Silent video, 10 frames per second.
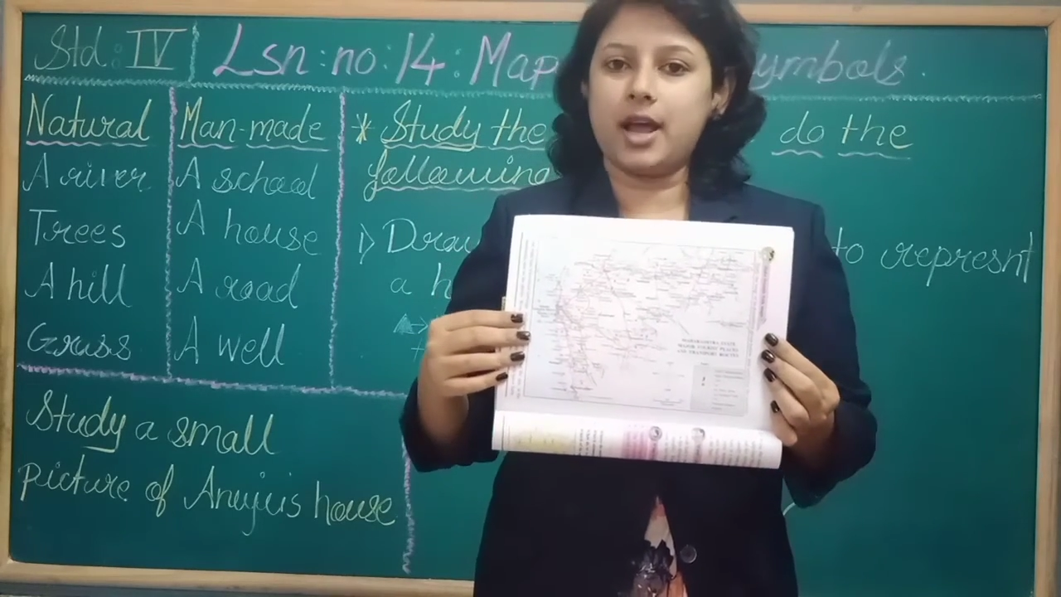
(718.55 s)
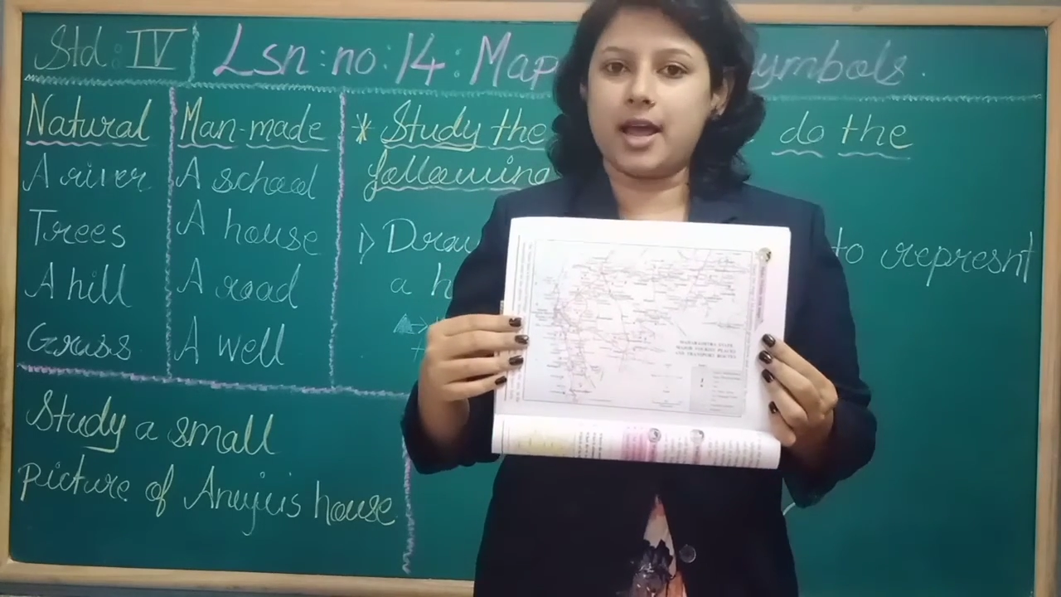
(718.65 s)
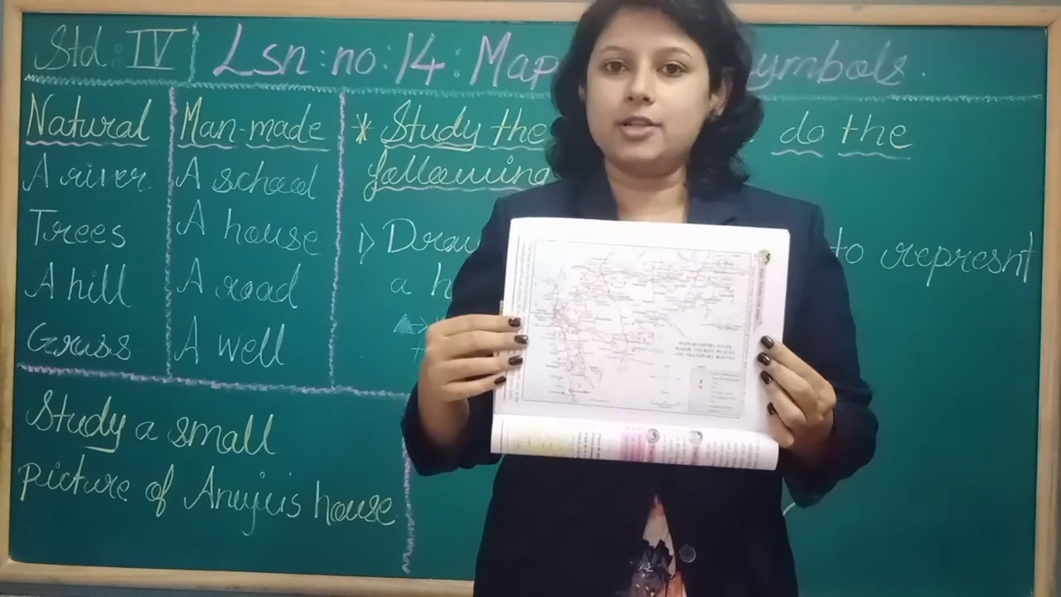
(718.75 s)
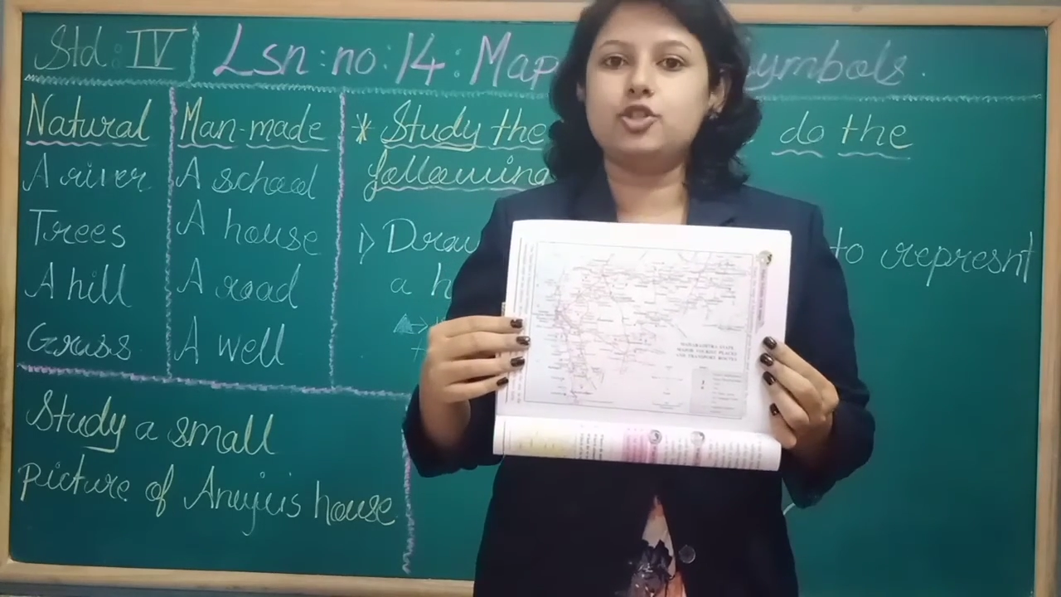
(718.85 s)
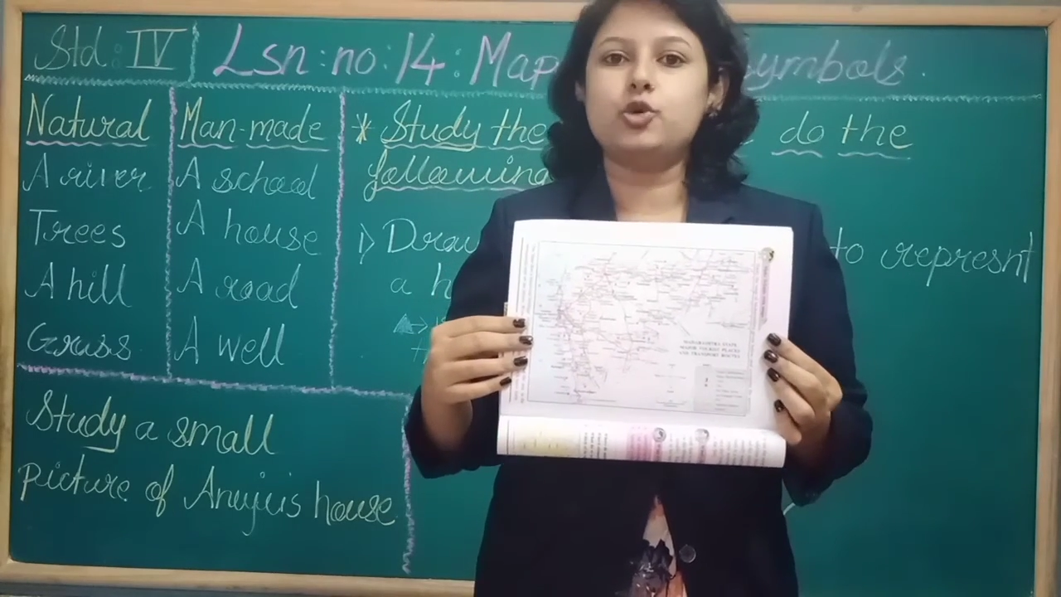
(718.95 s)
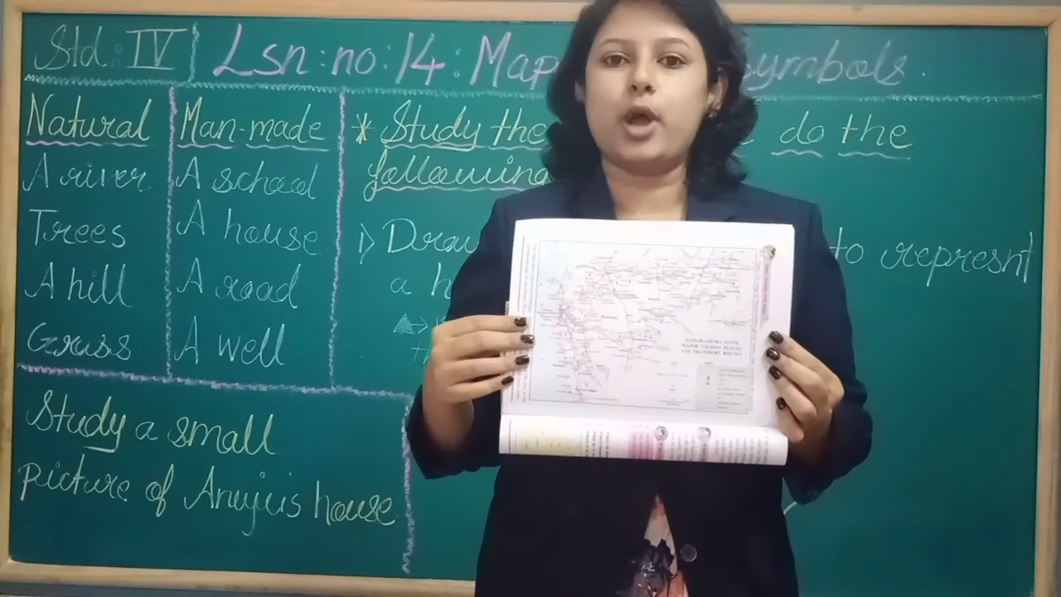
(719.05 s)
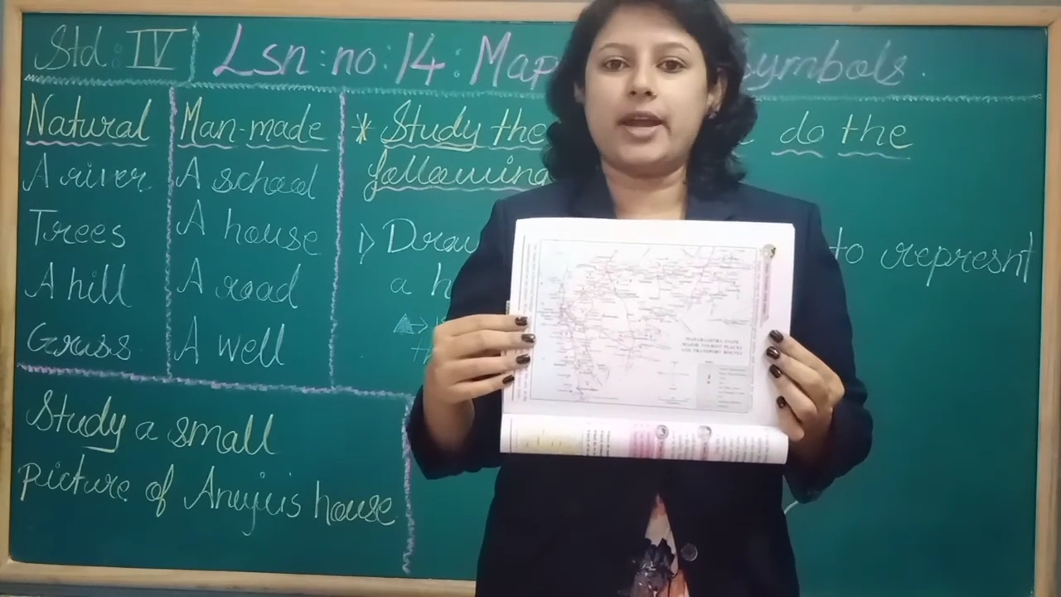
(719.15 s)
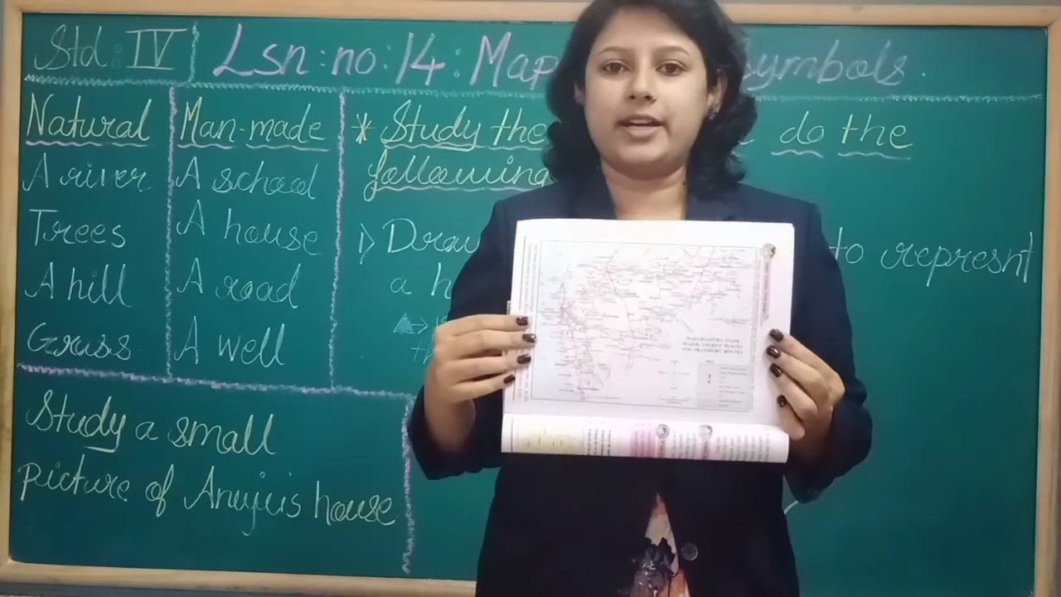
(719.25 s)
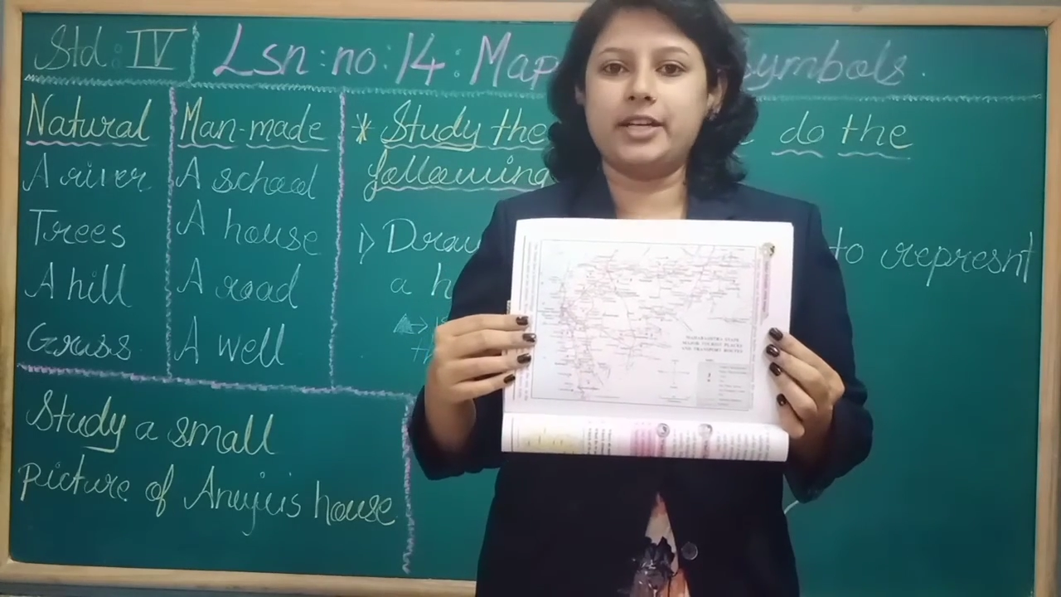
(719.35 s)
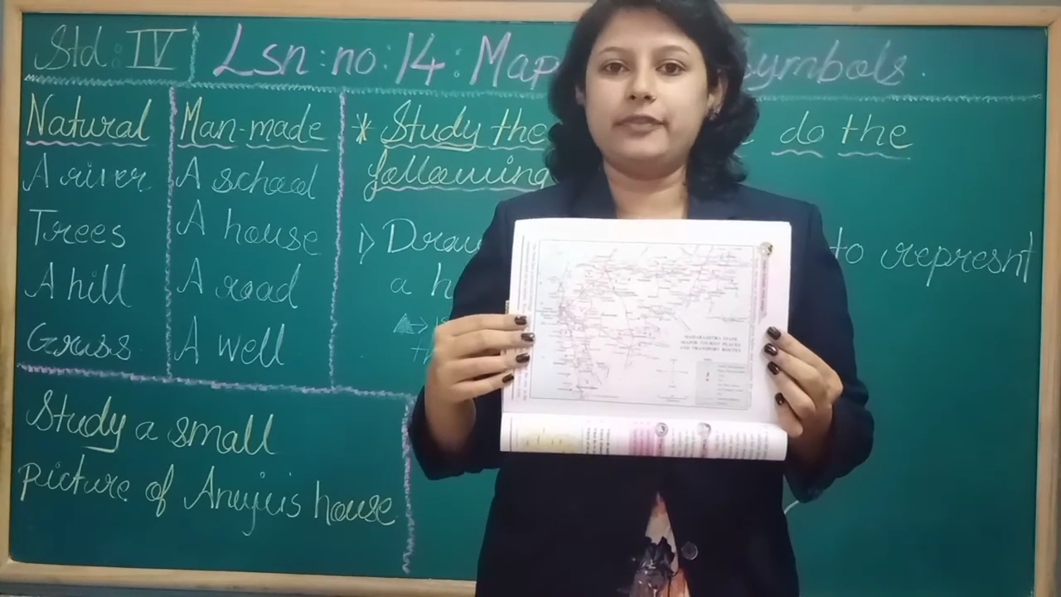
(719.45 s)
us
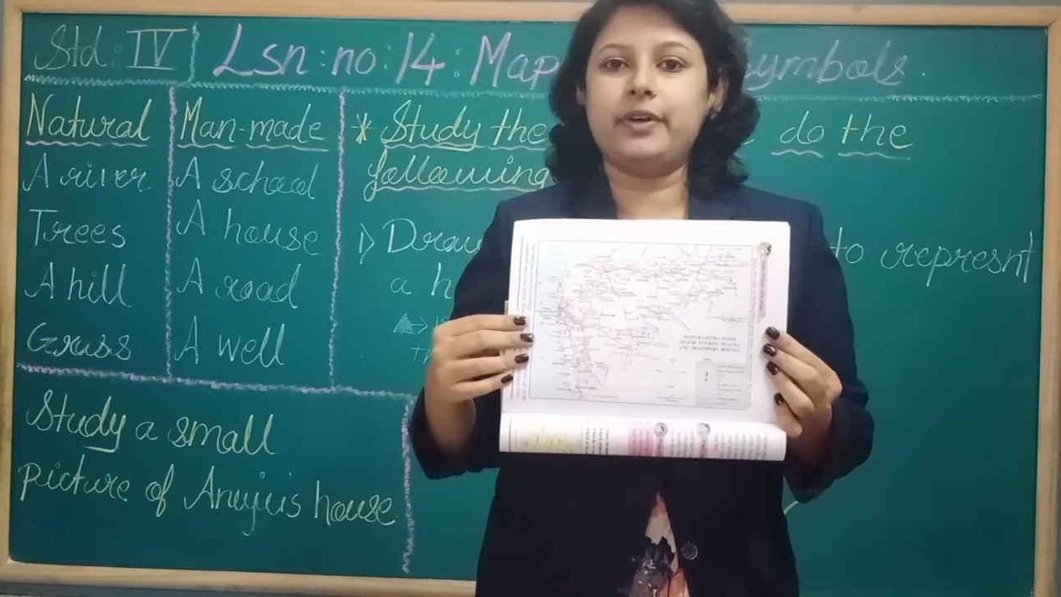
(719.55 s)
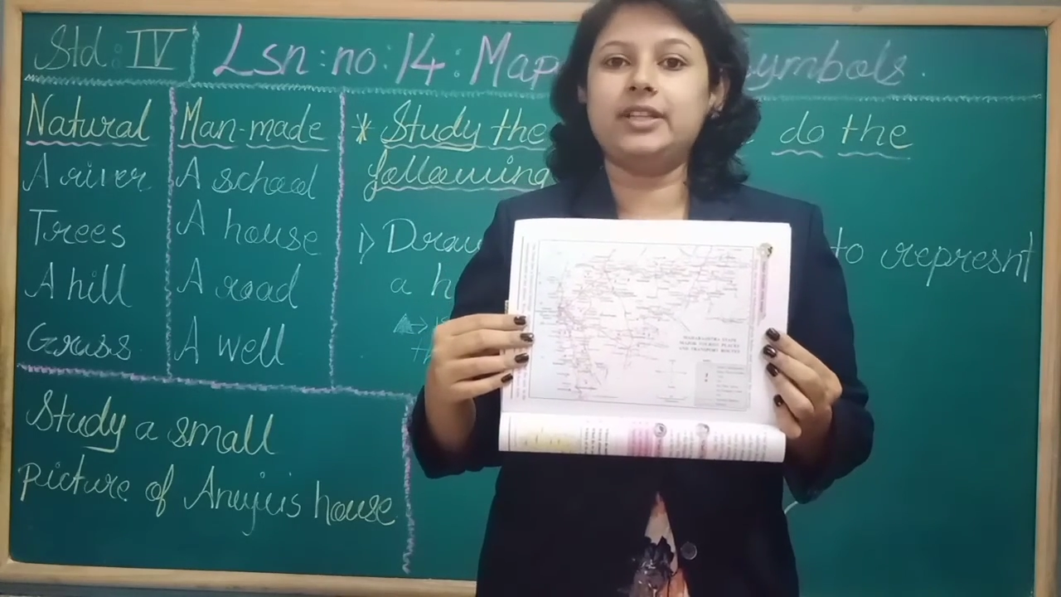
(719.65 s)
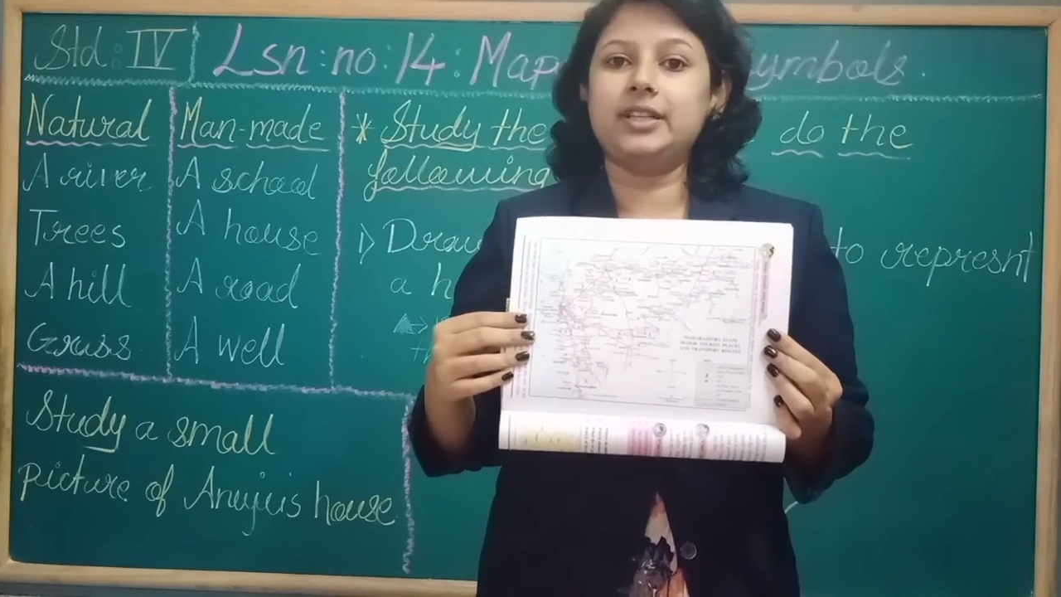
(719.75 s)
to identify